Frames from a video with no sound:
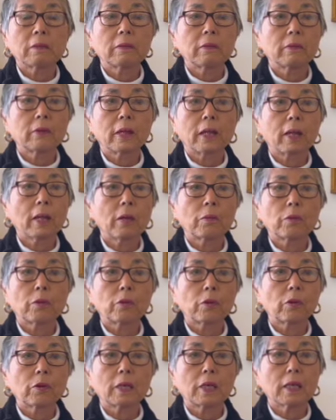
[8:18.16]
they
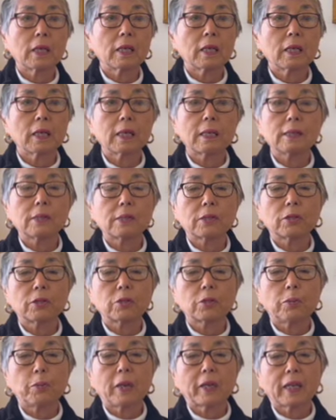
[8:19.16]
were easy
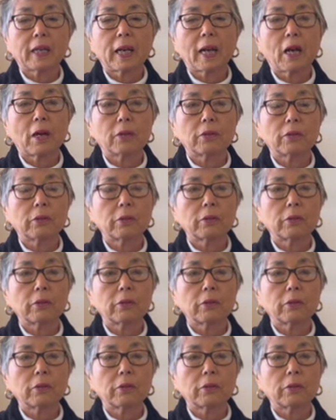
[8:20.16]
to pick out.